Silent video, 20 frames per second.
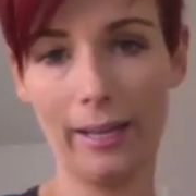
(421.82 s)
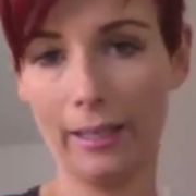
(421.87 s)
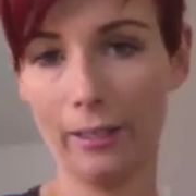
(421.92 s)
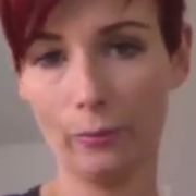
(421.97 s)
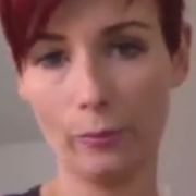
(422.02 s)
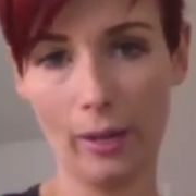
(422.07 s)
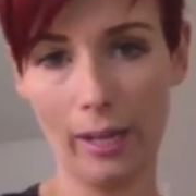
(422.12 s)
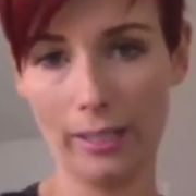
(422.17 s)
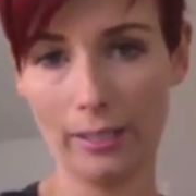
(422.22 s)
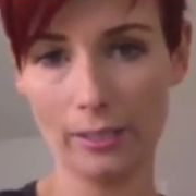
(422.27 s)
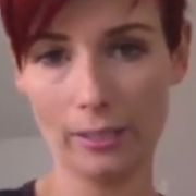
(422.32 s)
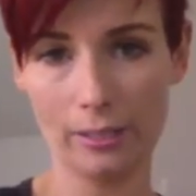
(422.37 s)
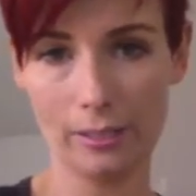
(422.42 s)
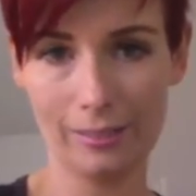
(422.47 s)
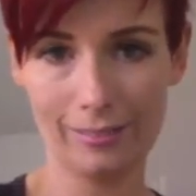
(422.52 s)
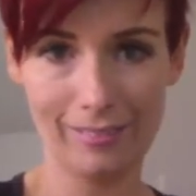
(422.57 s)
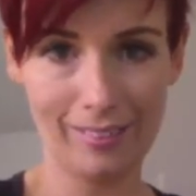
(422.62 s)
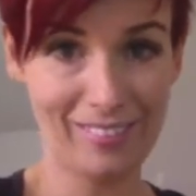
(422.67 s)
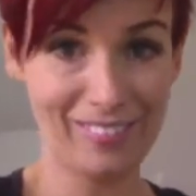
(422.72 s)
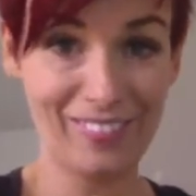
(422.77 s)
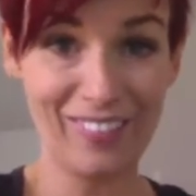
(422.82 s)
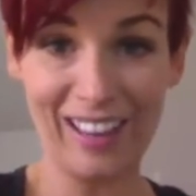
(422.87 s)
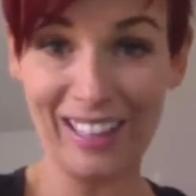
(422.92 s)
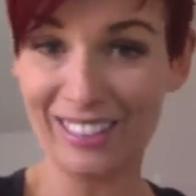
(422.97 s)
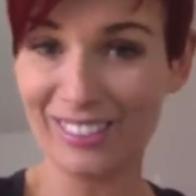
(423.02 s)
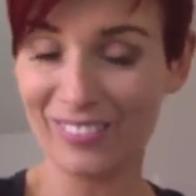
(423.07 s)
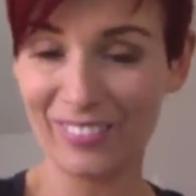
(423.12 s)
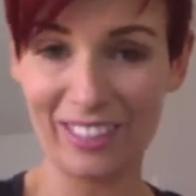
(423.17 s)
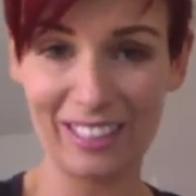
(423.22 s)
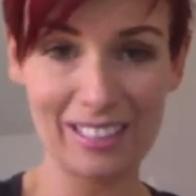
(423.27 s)
and rye doesn't
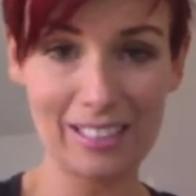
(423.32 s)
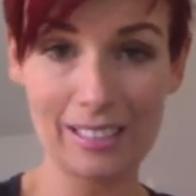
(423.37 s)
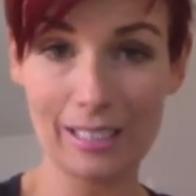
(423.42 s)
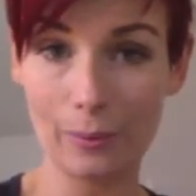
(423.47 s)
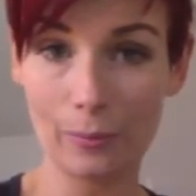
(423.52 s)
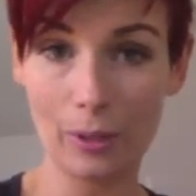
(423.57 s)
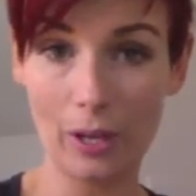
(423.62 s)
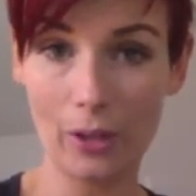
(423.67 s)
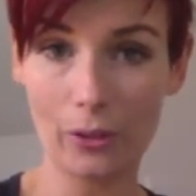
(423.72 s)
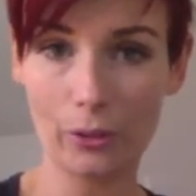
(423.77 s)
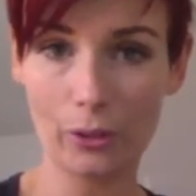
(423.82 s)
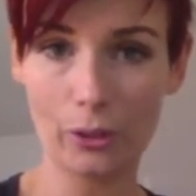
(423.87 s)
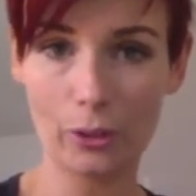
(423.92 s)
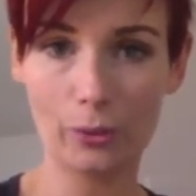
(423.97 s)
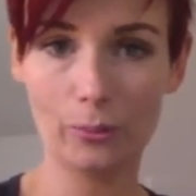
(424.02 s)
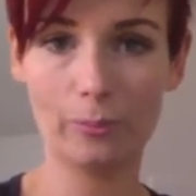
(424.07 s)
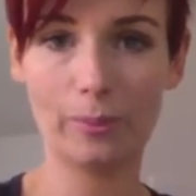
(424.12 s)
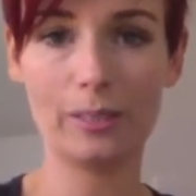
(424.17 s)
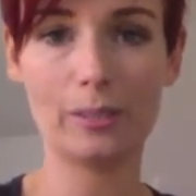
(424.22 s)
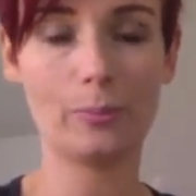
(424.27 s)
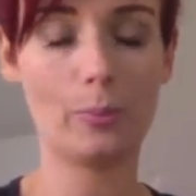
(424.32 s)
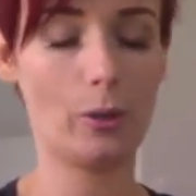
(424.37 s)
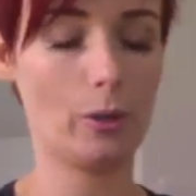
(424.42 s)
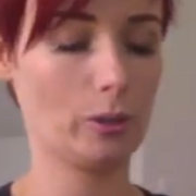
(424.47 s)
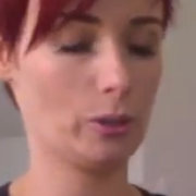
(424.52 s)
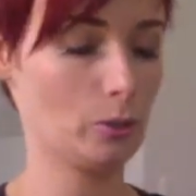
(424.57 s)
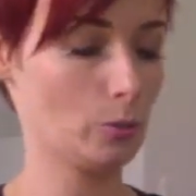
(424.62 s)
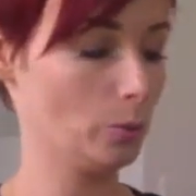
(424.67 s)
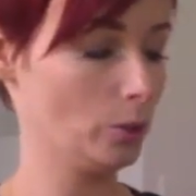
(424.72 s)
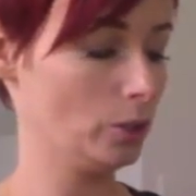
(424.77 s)
affect me in the same way other gluten-based
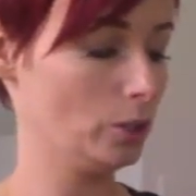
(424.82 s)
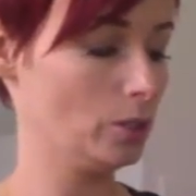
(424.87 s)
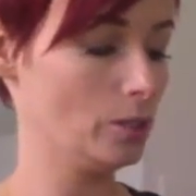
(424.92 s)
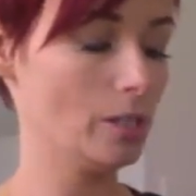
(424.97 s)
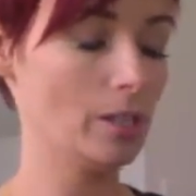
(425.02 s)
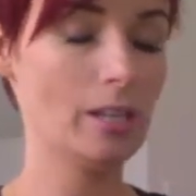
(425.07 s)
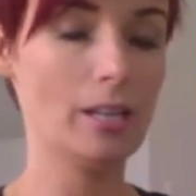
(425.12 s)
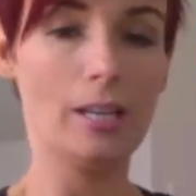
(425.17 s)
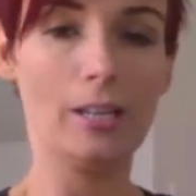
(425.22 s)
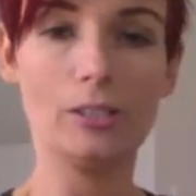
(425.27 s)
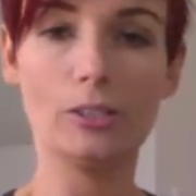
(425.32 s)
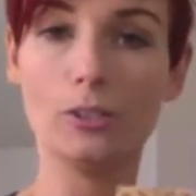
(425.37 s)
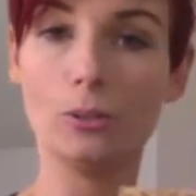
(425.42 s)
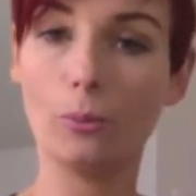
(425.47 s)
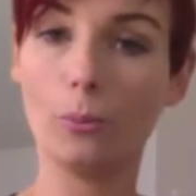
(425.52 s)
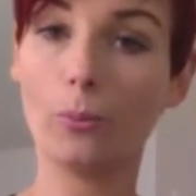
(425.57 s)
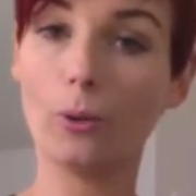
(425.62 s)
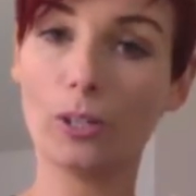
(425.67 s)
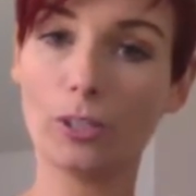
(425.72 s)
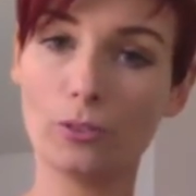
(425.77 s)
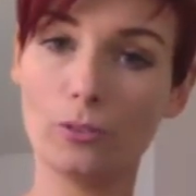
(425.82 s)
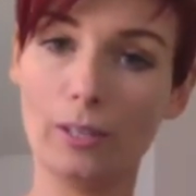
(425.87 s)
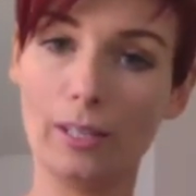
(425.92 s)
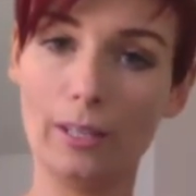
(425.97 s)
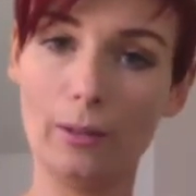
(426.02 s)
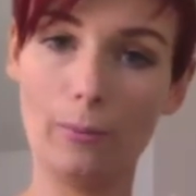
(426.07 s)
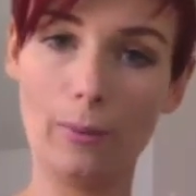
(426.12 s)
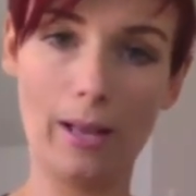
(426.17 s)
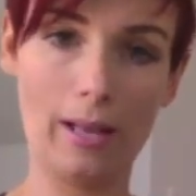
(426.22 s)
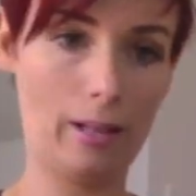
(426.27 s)
products would, so it works
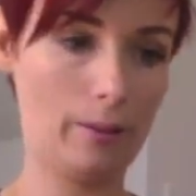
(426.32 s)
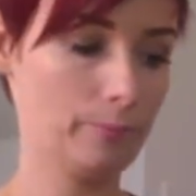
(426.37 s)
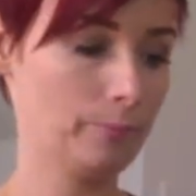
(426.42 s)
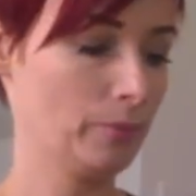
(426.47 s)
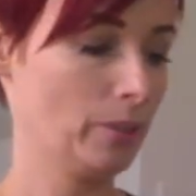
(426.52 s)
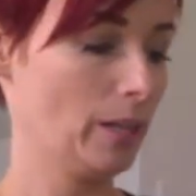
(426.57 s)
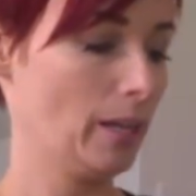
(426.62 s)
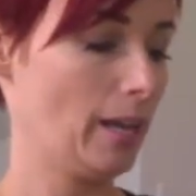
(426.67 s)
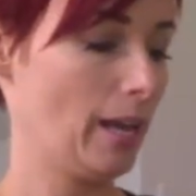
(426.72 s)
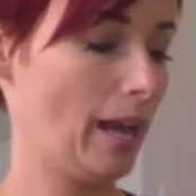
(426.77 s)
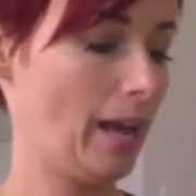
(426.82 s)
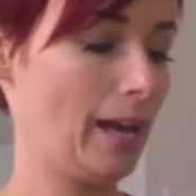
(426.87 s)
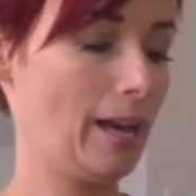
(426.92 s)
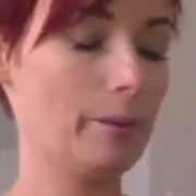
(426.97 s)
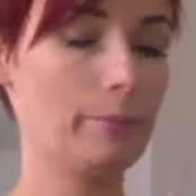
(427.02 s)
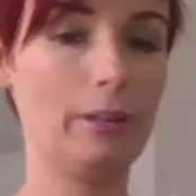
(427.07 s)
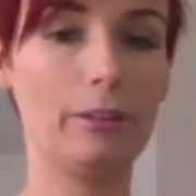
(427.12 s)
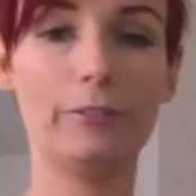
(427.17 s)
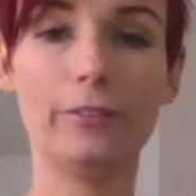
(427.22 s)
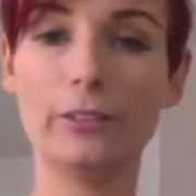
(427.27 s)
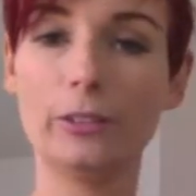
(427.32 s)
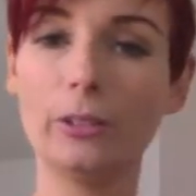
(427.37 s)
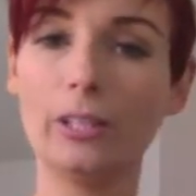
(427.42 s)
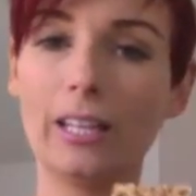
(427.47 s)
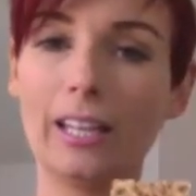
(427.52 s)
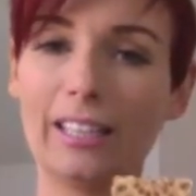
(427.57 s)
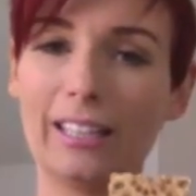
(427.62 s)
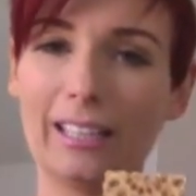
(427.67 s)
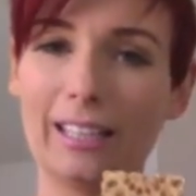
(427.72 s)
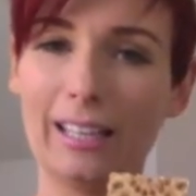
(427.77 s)
really well. If you didn't
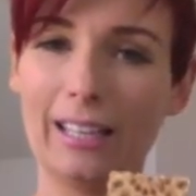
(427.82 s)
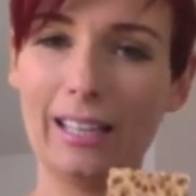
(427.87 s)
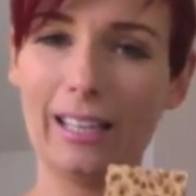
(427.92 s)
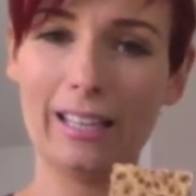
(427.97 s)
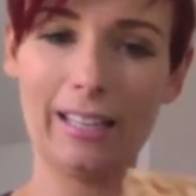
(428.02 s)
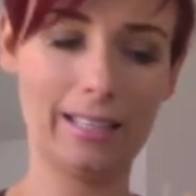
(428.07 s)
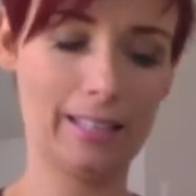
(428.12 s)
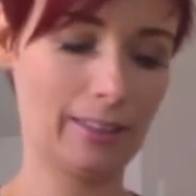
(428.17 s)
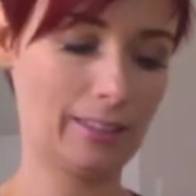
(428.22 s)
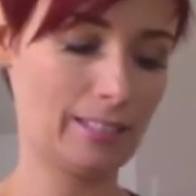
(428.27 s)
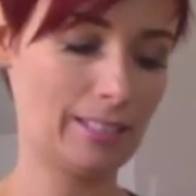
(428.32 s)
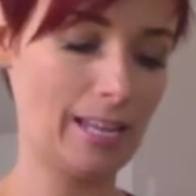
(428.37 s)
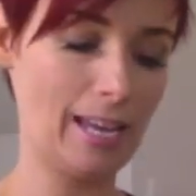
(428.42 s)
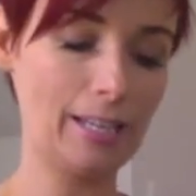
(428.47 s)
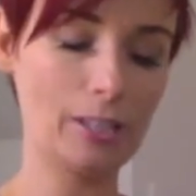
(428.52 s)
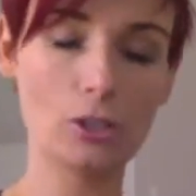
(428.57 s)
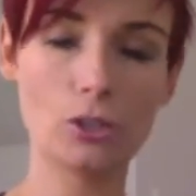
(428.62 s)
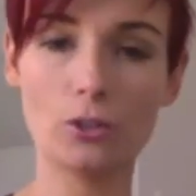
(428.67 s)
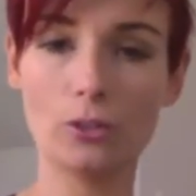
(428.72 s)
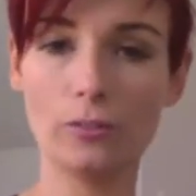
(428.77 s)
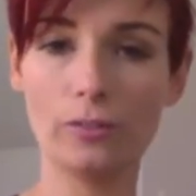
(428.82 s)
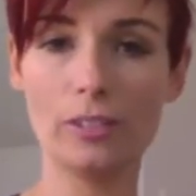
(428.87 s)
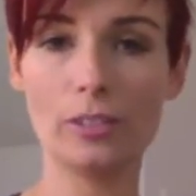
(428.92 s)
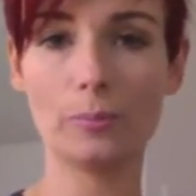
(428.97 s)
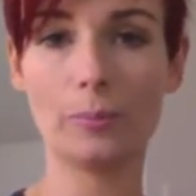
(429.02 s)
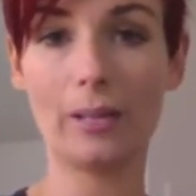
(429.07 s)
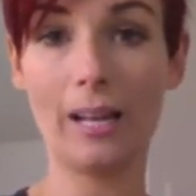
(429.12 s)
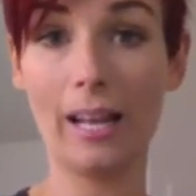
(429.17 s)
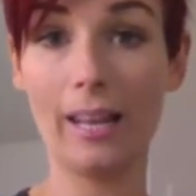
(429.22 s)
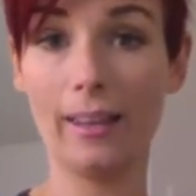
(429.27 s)
like the texture of this,
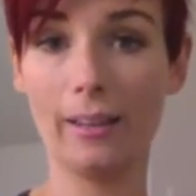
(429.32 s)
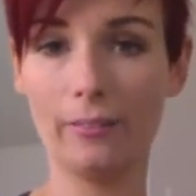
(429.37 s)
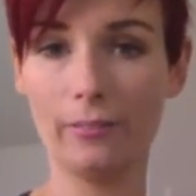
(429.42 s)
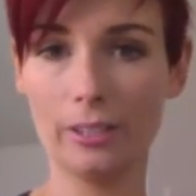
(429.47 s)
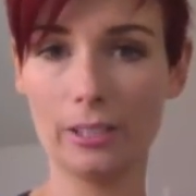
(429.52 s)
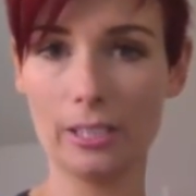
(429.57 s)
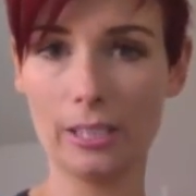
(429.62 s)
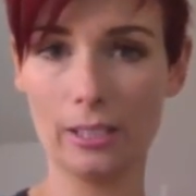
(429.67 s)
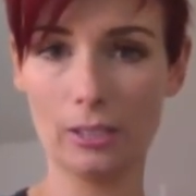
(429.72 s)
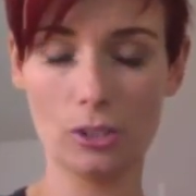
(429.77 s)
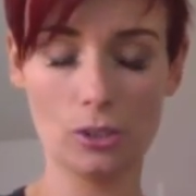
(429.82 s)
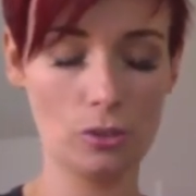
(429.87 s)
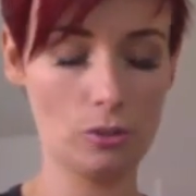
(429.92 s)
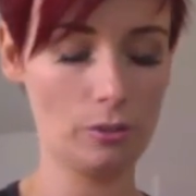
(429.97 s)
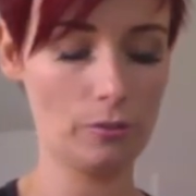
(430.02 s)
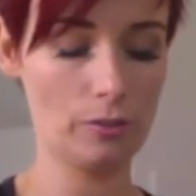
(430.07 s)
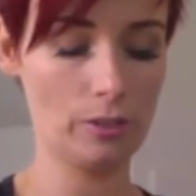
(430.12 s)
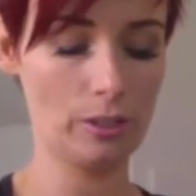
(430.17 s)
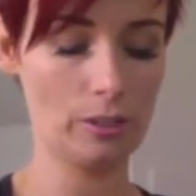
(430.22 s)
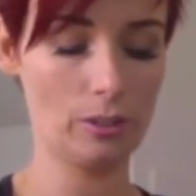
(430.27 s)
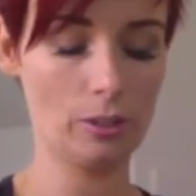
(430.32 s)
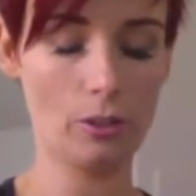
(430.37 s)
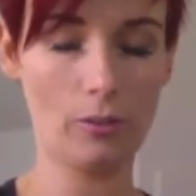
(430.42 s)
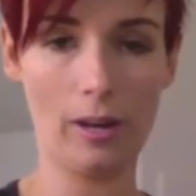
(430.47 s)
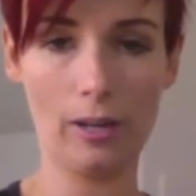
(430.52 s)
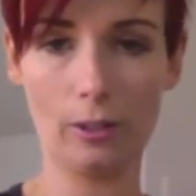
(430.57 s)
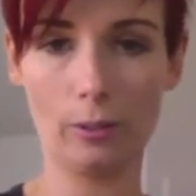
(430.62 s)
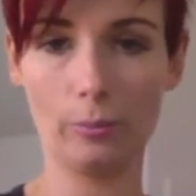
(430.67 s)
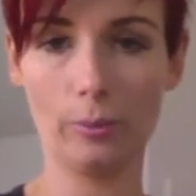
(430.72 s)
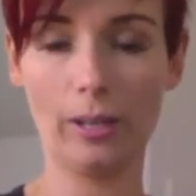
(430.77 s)
but I love the texture of the
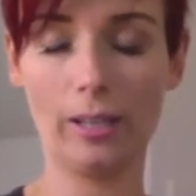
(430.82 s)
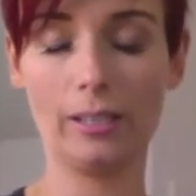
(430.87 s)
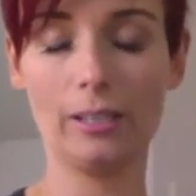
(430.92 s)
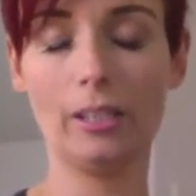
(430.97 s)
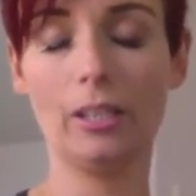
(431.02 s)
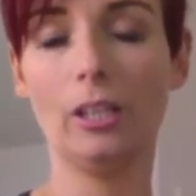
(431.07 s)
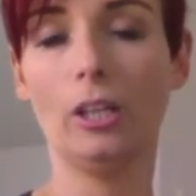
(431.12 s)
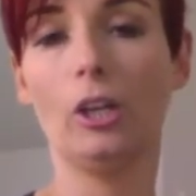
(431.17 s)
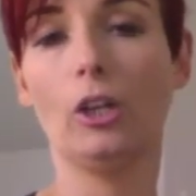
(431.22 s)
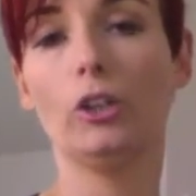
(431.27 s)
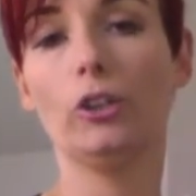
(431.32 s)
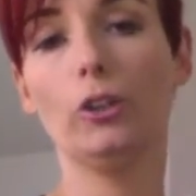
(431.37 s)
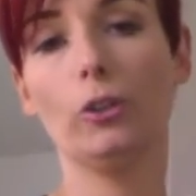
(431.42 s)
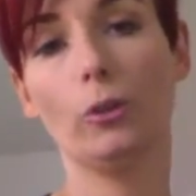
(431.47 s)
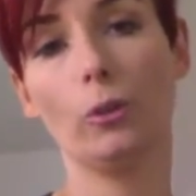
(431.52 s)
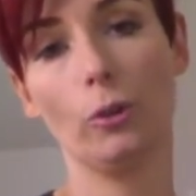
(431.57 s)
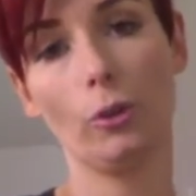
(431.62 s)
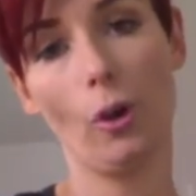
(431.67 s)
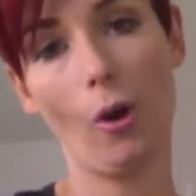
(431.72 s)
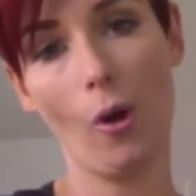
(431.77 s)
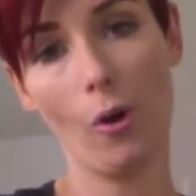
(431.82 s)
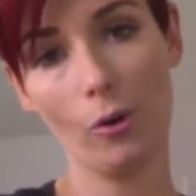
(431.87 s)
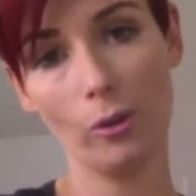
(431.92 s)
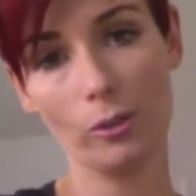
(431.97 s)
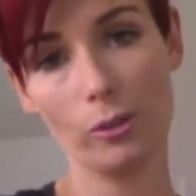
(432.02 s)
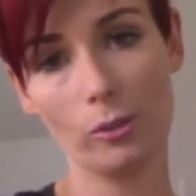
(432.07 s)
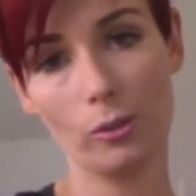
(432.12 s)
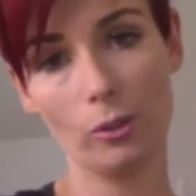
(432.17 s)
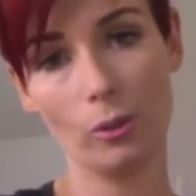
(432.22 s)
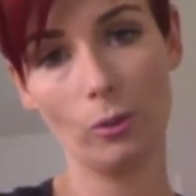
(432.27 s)
cracker bread, you could
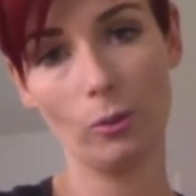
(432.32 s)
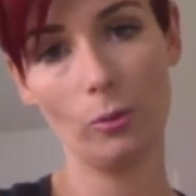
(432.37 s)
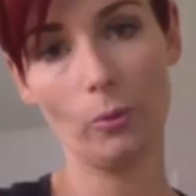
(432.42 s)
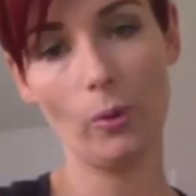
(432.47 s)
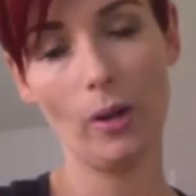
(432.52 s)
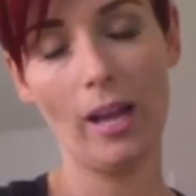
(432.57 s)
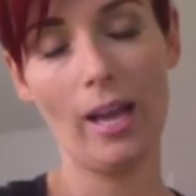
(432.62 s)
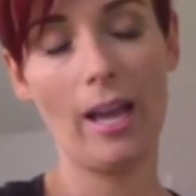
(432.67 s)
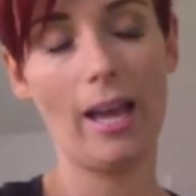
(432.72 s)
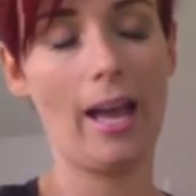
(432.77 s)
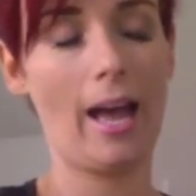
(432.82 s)
also